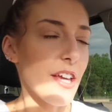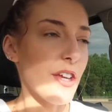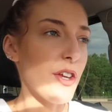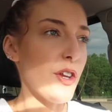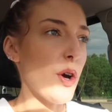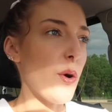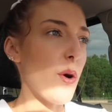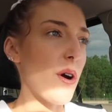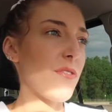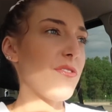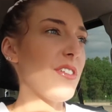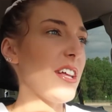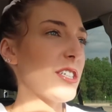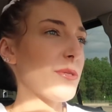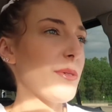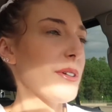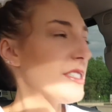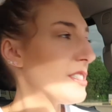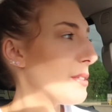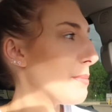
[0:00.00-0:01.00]
You know, our
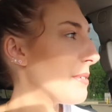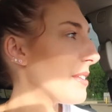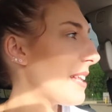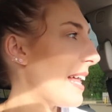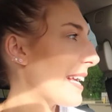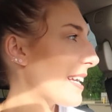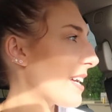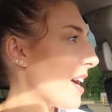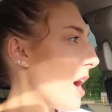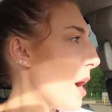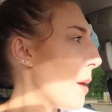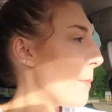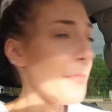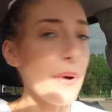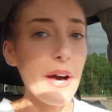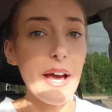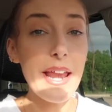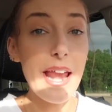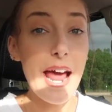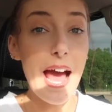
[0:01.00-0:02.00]
flesh wants to be like,
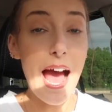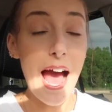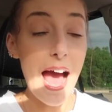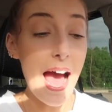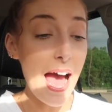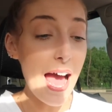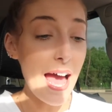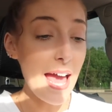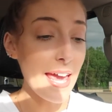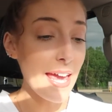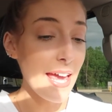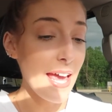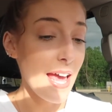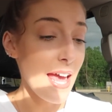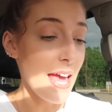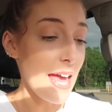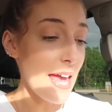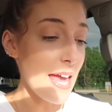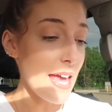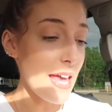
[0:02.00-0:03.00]
but I
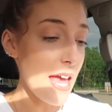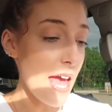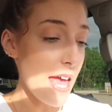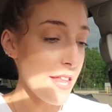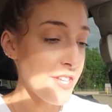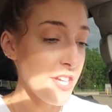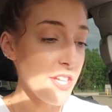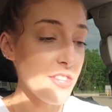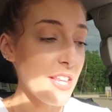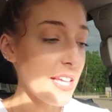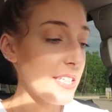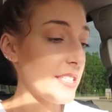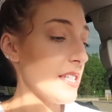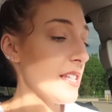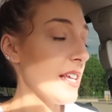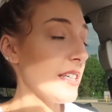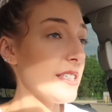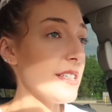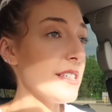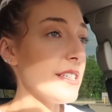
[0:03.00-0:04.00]
did this
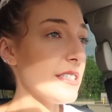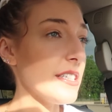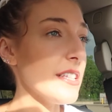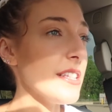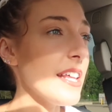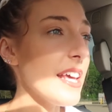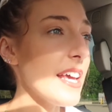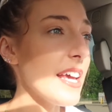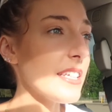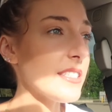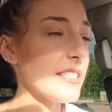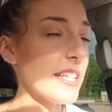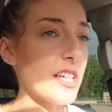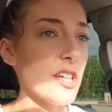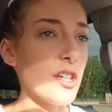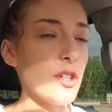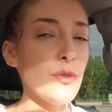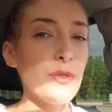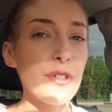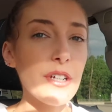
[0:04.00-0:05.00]
and this and this and this
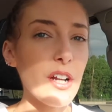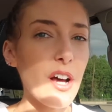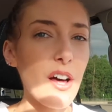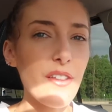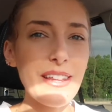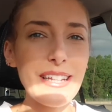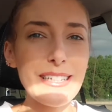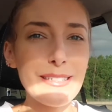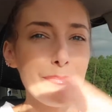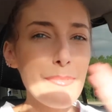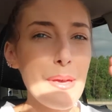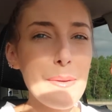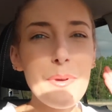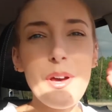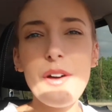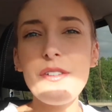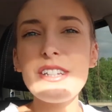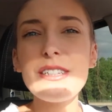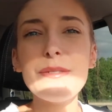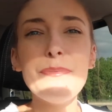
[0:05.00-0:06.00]
like you did all these
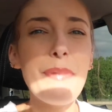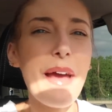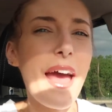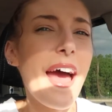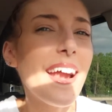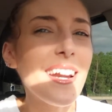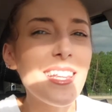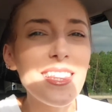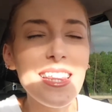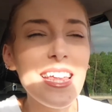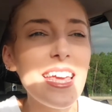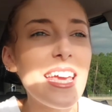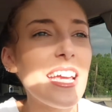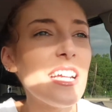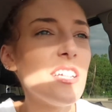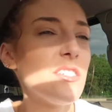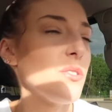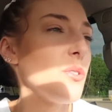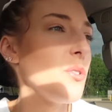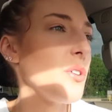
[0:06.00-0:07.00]
maybe all these bad
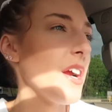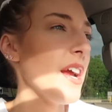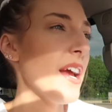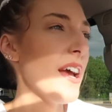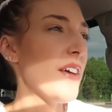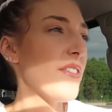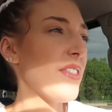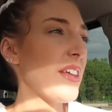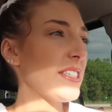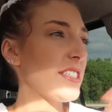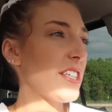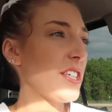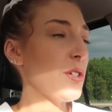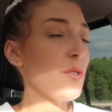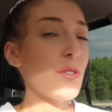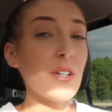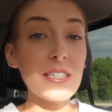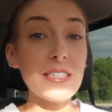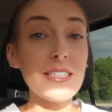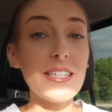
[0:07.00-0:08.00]
things or things that
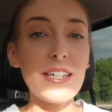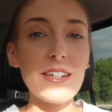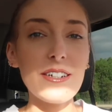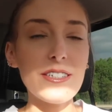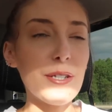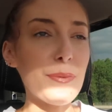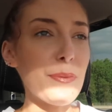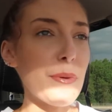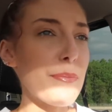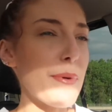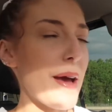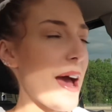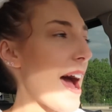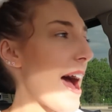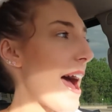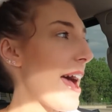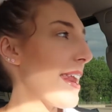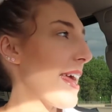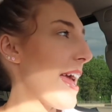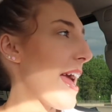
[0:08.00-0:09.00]
you consider to be
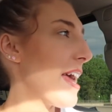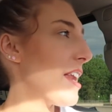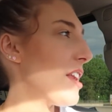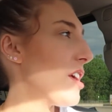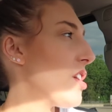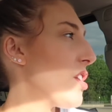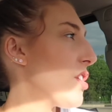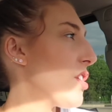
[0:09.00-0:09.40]
bad and